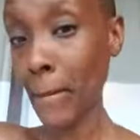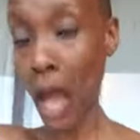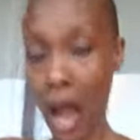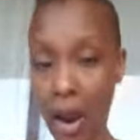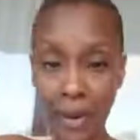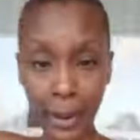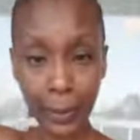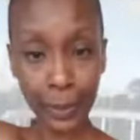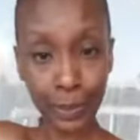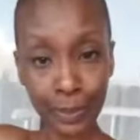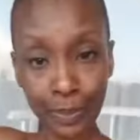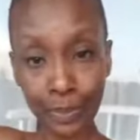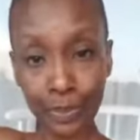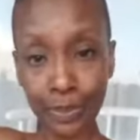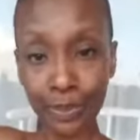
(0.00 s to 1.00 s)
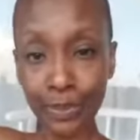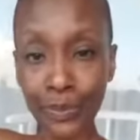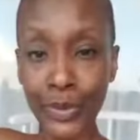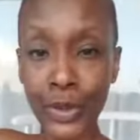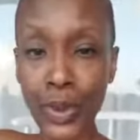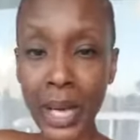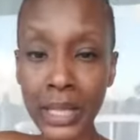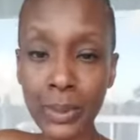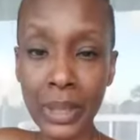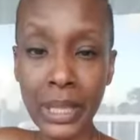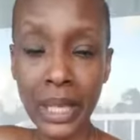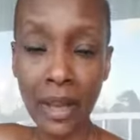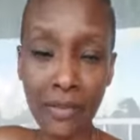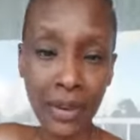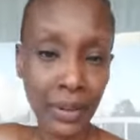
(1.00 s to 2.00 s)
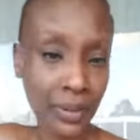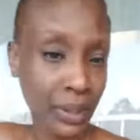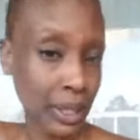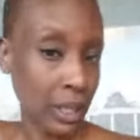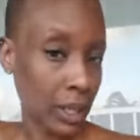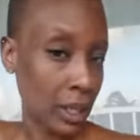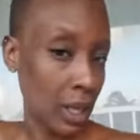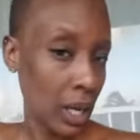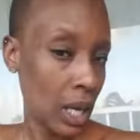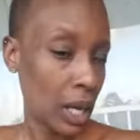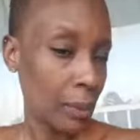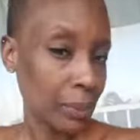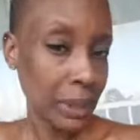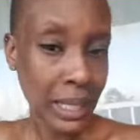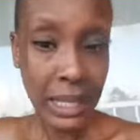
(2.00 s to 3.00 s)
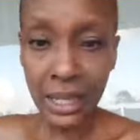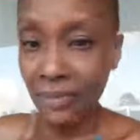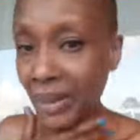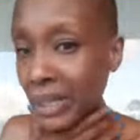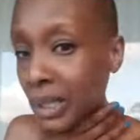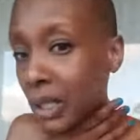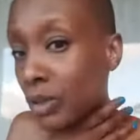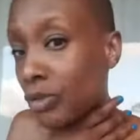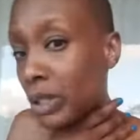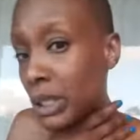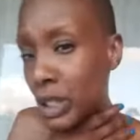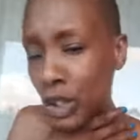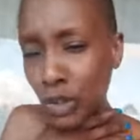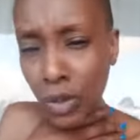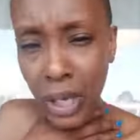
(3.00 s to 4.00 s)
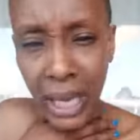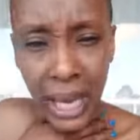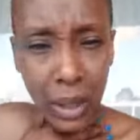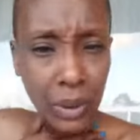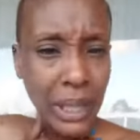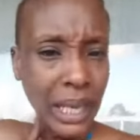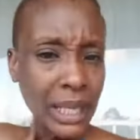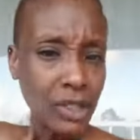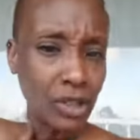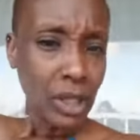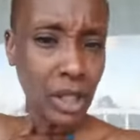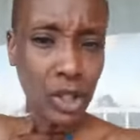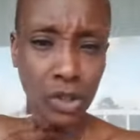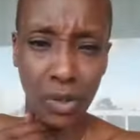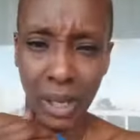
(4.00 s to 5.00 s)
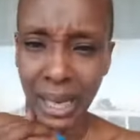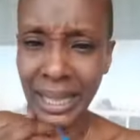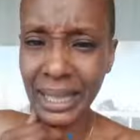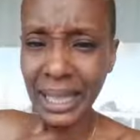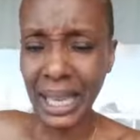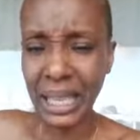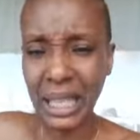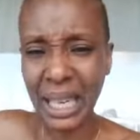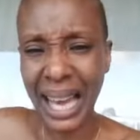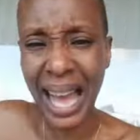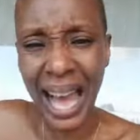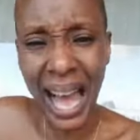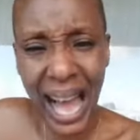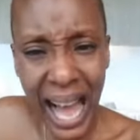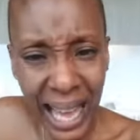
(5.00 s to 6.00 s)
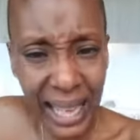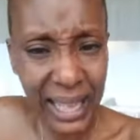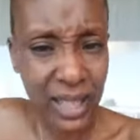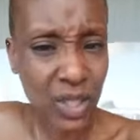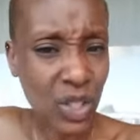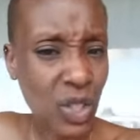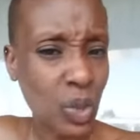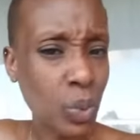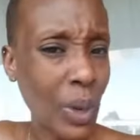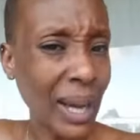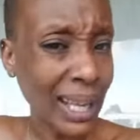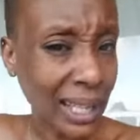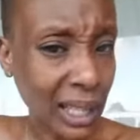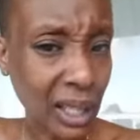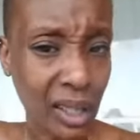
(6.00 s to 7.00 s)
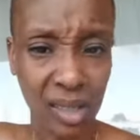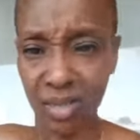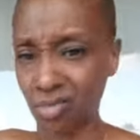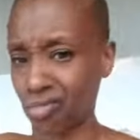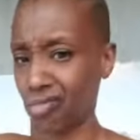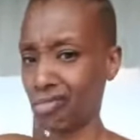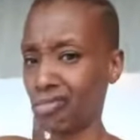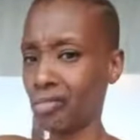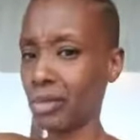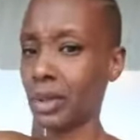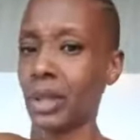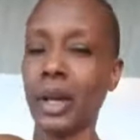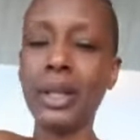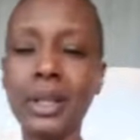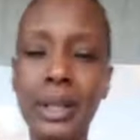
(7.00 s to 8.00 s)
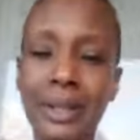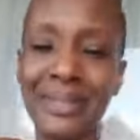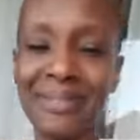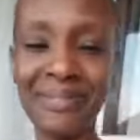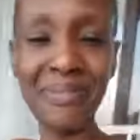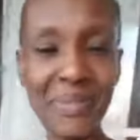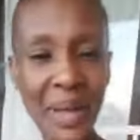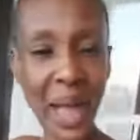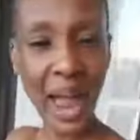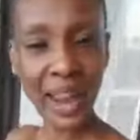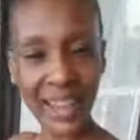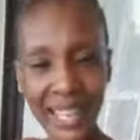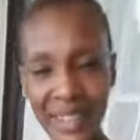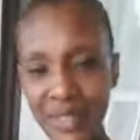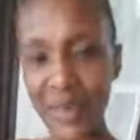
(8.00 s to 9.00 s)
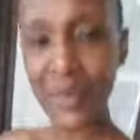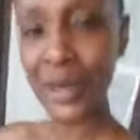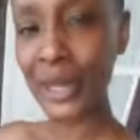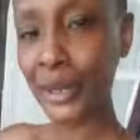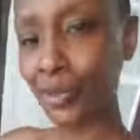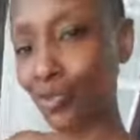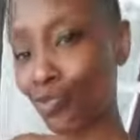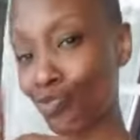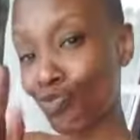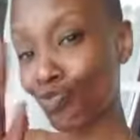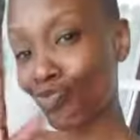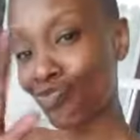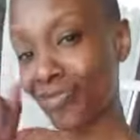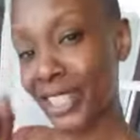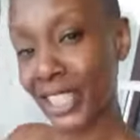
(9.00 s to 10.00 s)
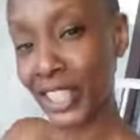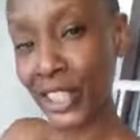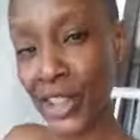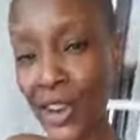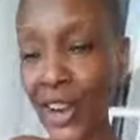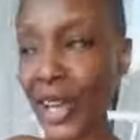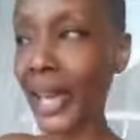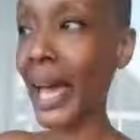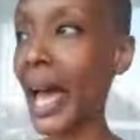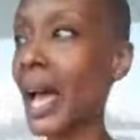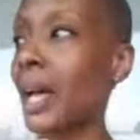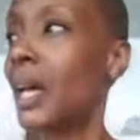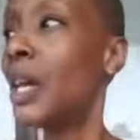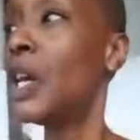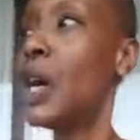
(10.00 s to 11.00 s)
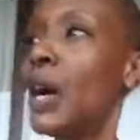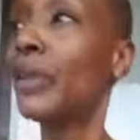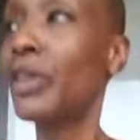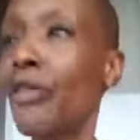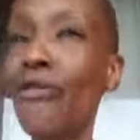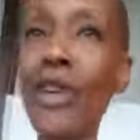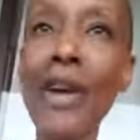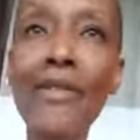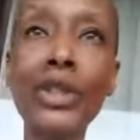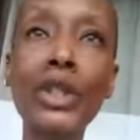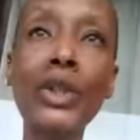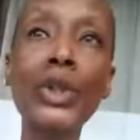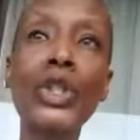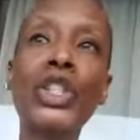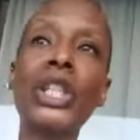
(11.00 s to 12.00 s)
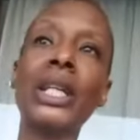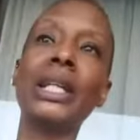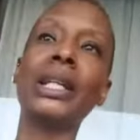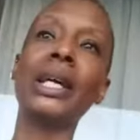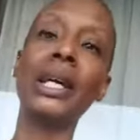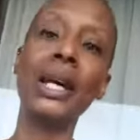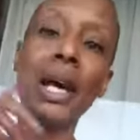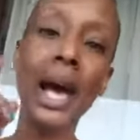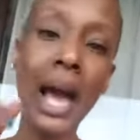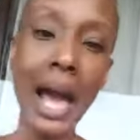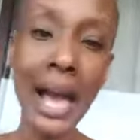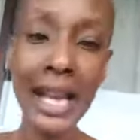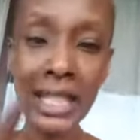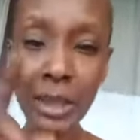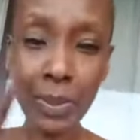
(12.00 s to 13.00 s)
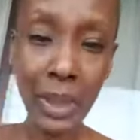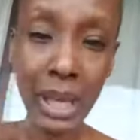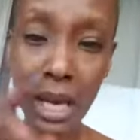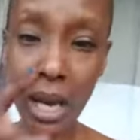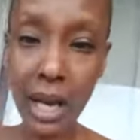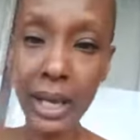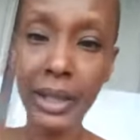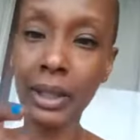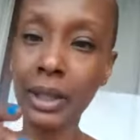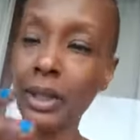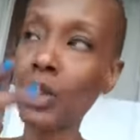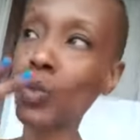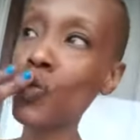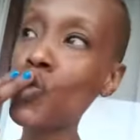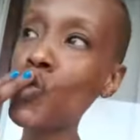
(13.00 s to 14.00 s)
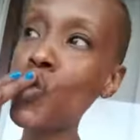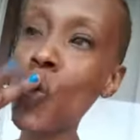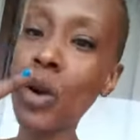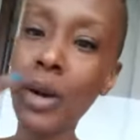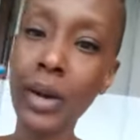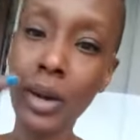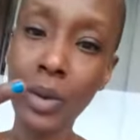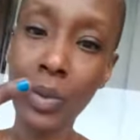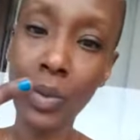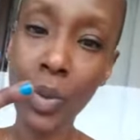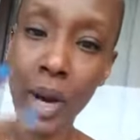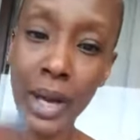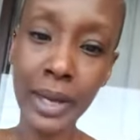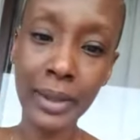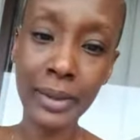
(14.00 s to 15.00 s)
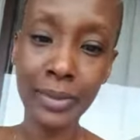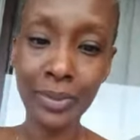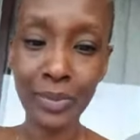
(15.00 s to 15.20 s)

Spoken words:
All right. You guys be safe out there. Please, if I look really drunk. I don't think I look drunk. I think I look hot and sweaty. All right, everyone. It's your girl, Kat. The revolution has begun. One.